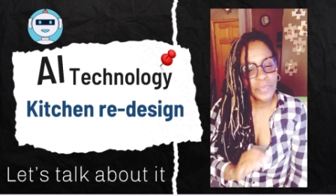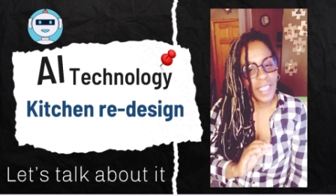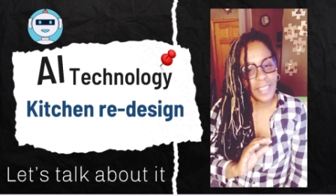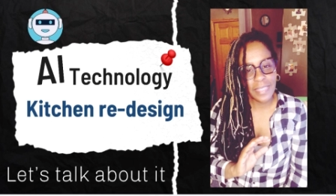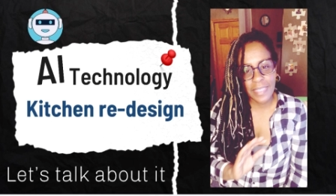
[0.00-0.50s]

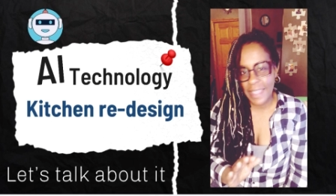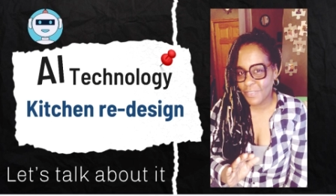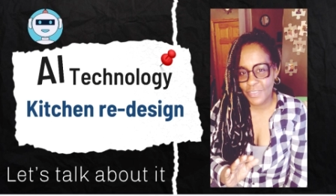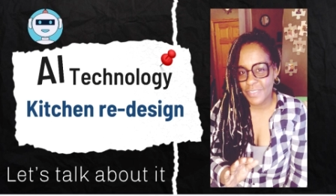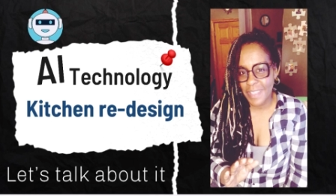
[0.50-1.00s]
and that's
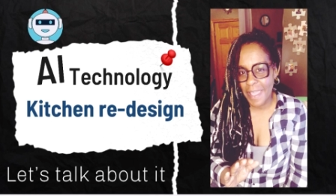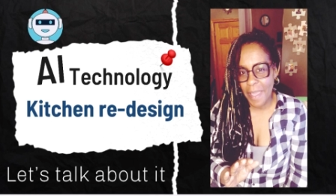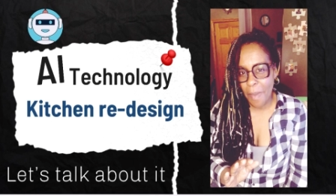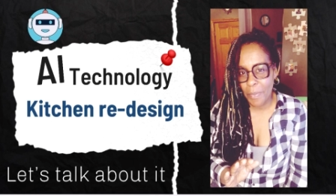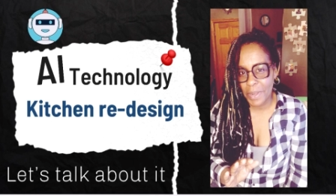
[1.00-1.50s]
just not
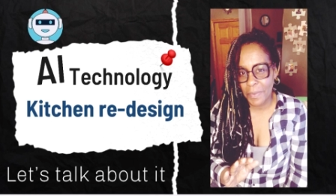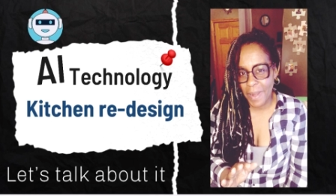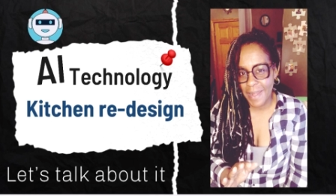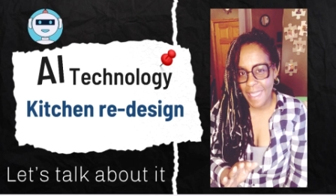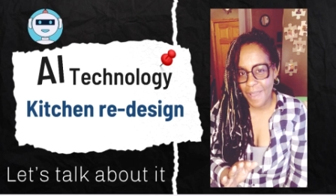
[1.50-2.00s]
happening
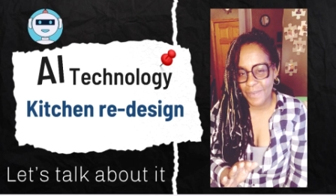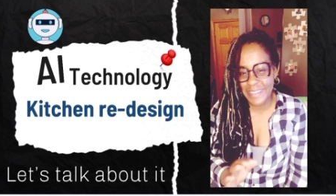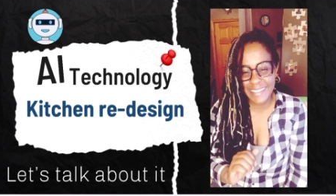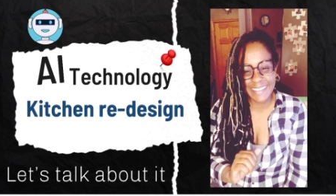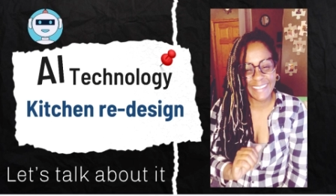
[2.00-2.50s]
right now.
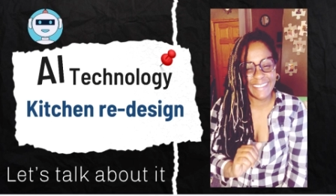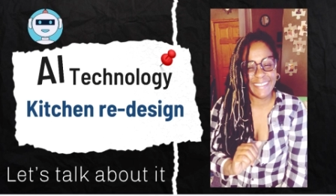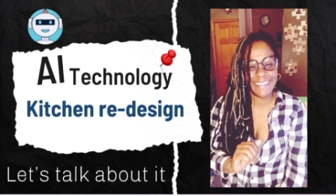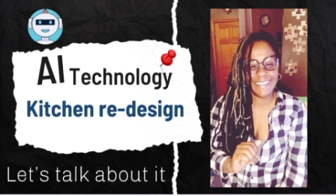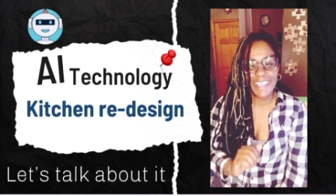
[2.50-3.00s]

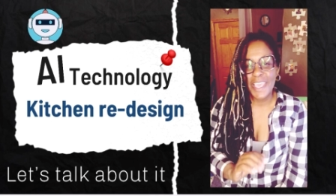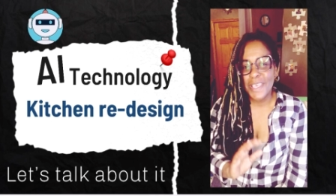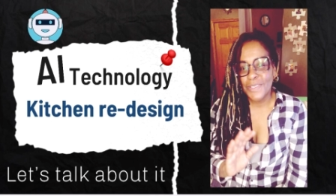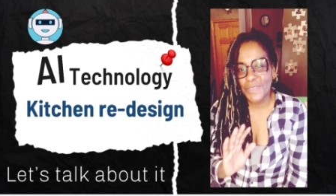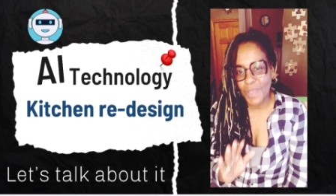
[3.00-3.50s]

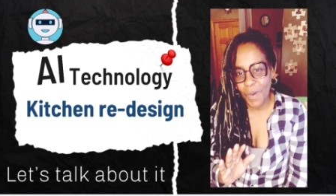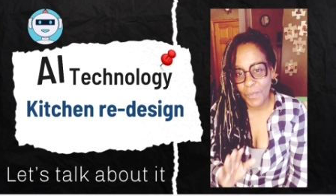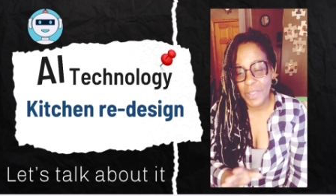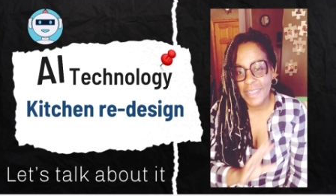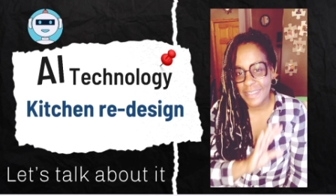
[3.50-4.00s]
So
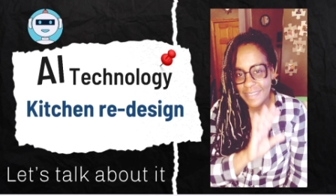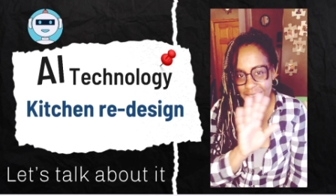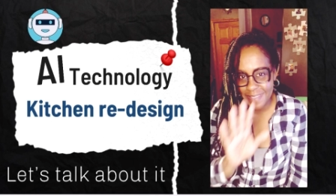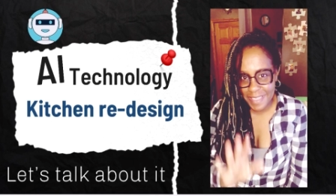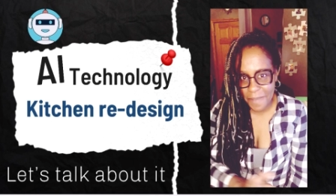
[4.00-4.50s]
we're going to
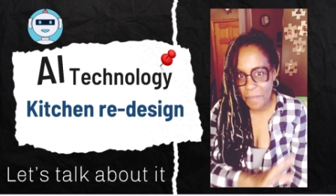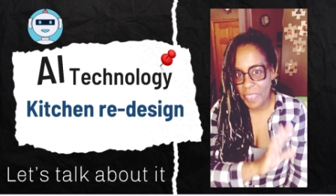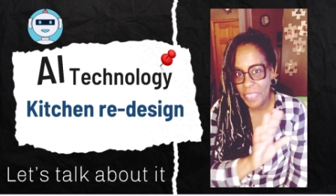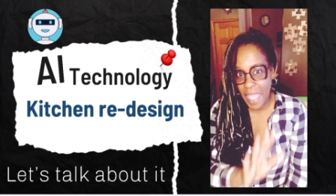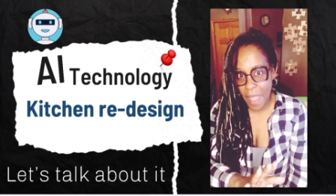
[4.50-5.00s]
skip
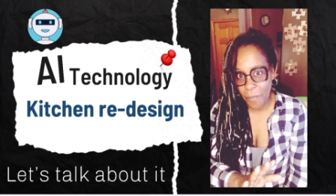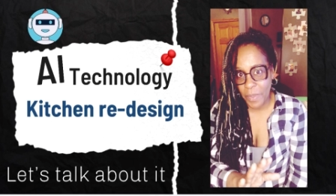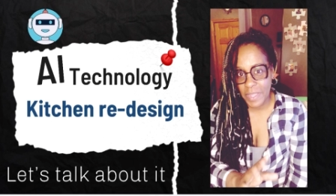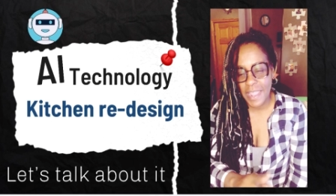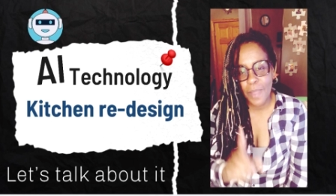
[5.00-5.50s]
that
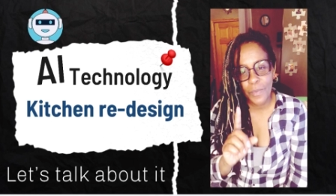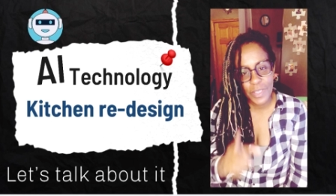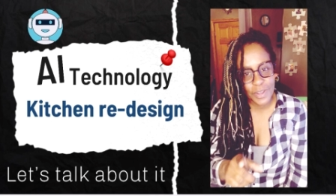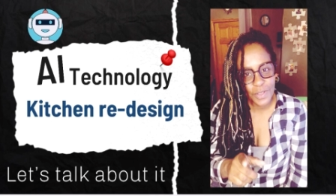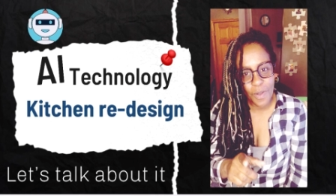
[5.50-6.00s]
one and we're
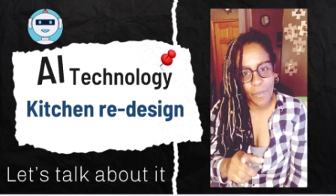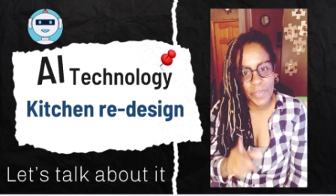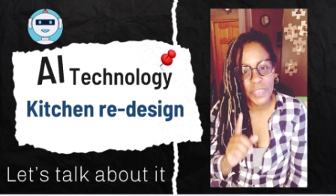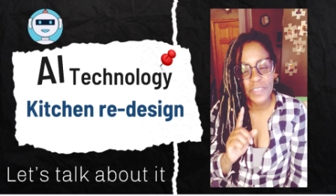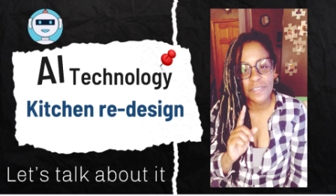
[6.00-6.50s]
going to go
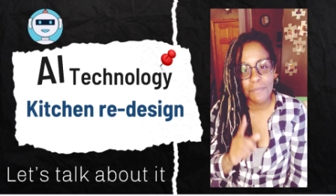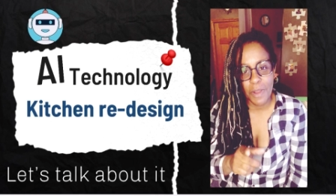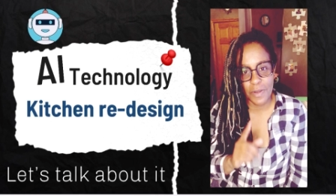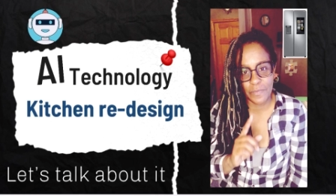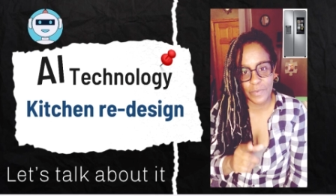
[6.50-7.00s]
with the
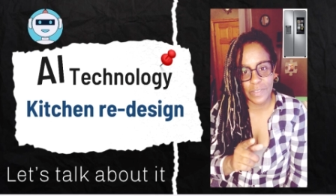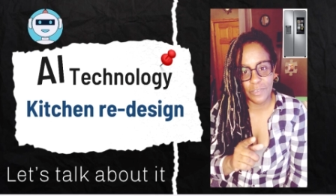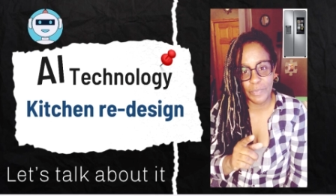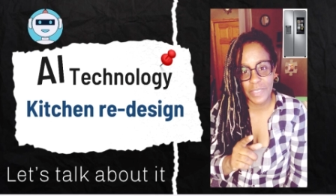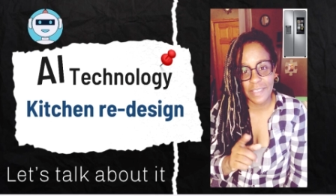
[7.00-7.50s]
smart fridge
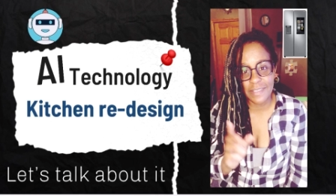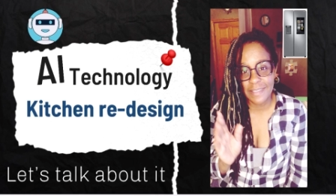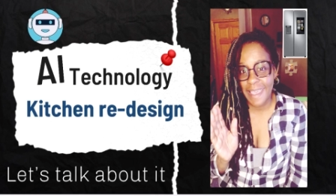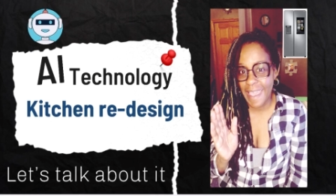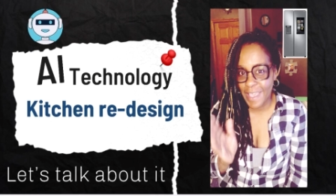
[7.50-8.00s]
because,
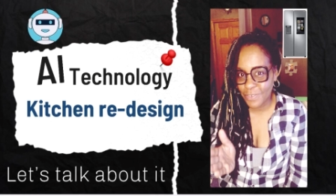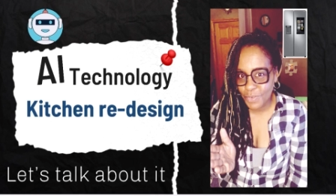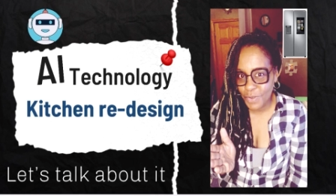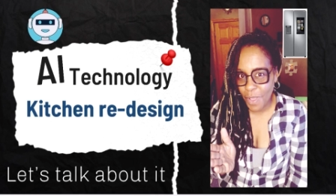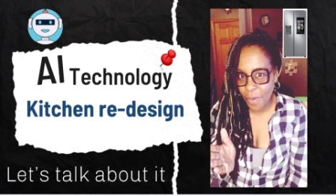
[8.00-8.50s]
as
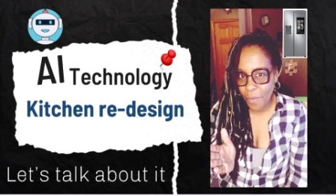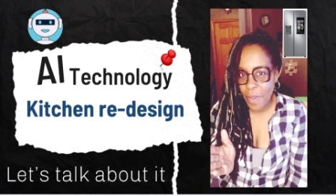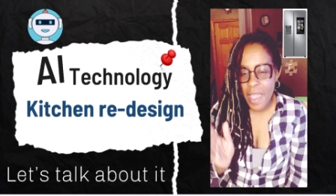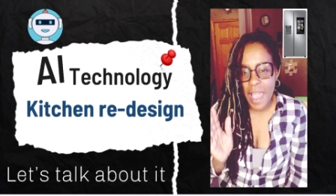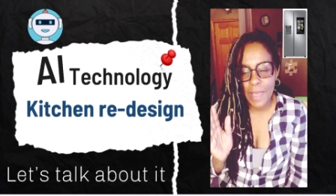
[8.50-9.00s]
you know,
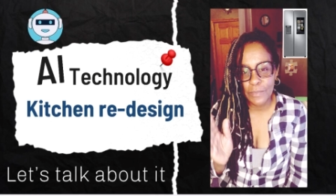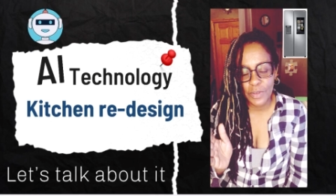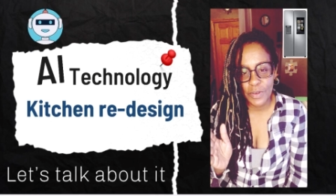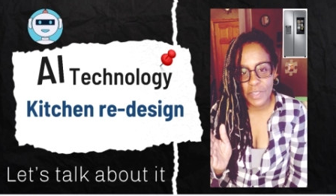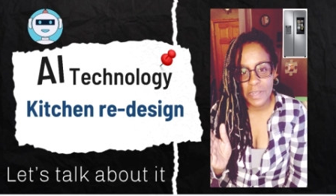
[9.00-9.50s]
I'm
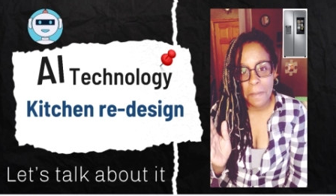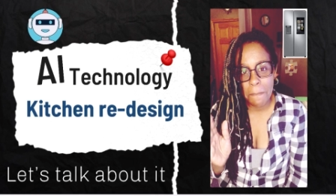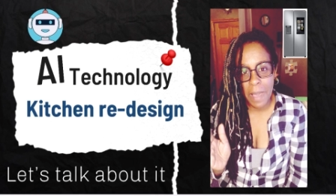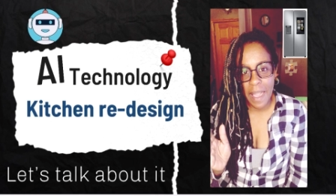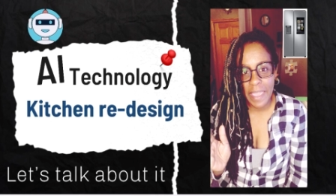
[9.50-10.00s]
turning
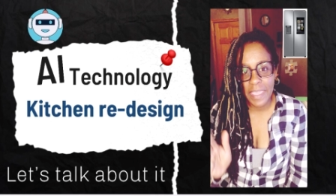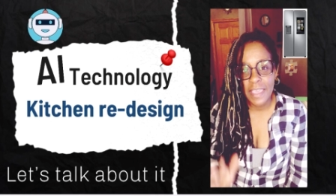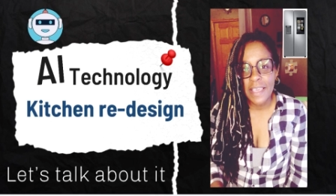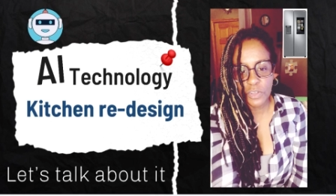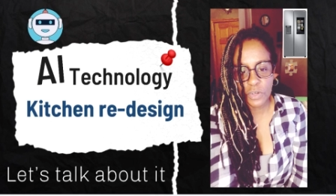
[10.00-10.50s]
my
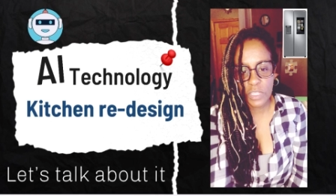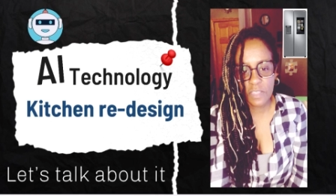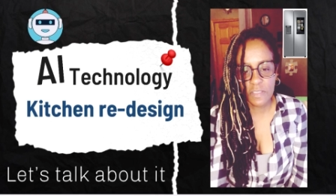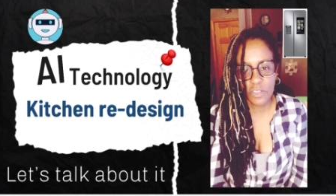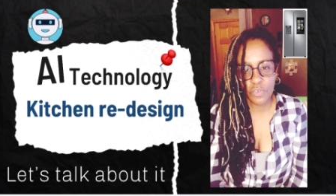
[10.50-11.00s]
turn of
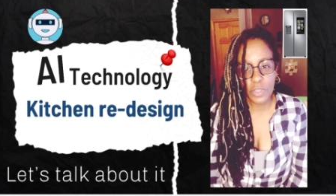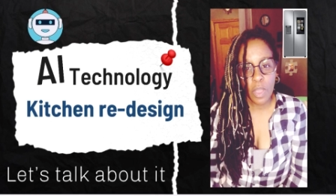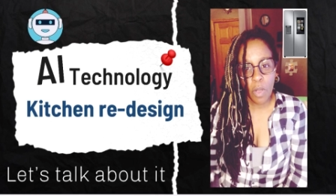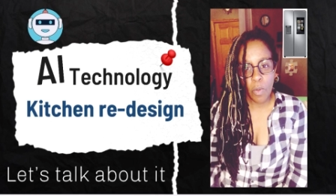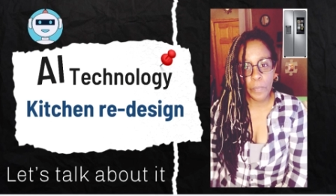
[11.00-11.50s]
the century
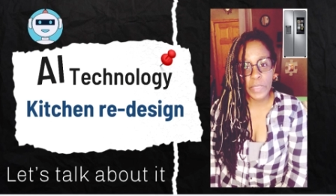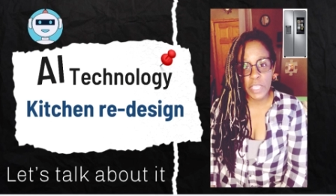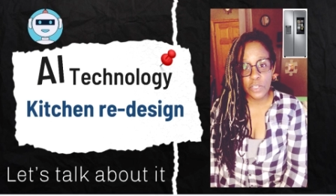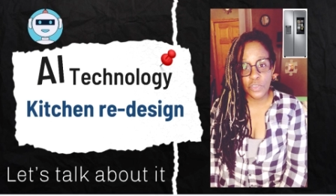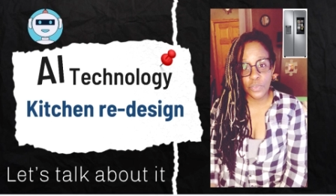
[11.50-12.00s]
home
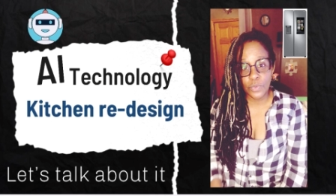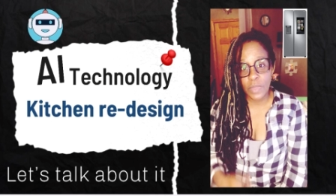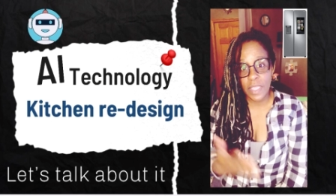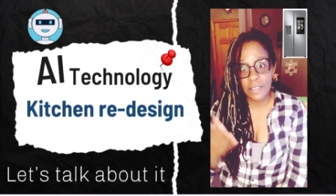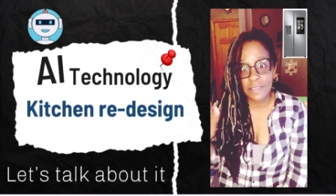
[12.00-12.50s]
into
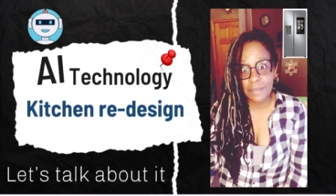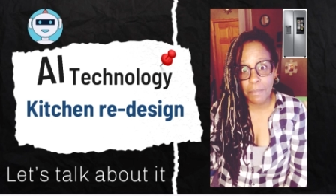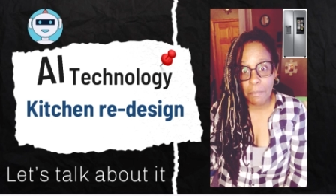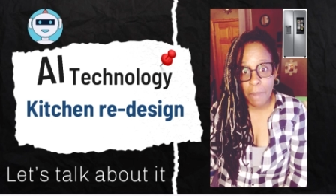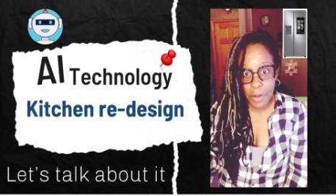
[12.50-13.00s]
a
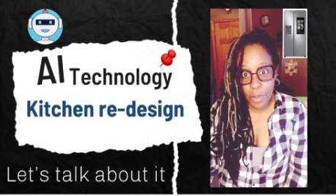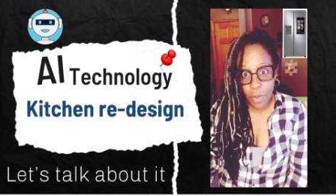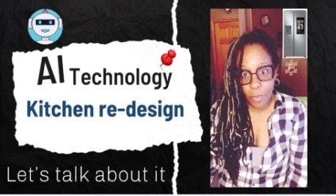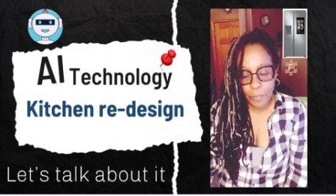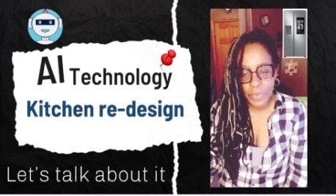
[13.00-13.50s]
smart home.